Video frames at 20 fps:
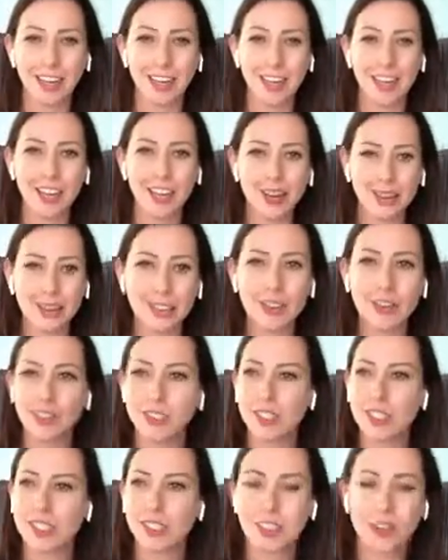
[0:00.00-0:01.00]
Like, cozy
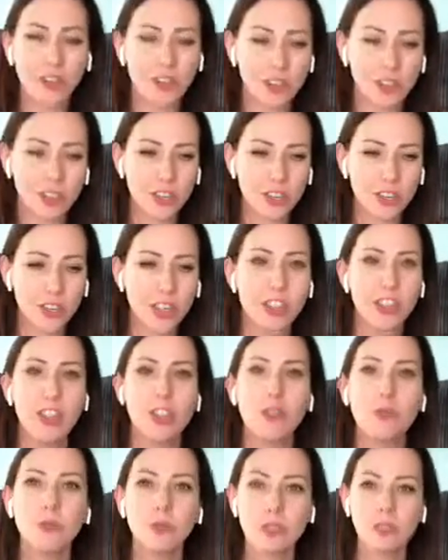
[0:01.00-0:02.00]
cottage and hot chocolate
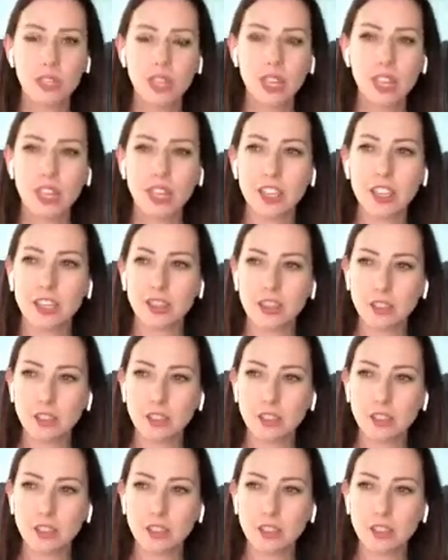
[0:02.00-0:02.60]
was the thing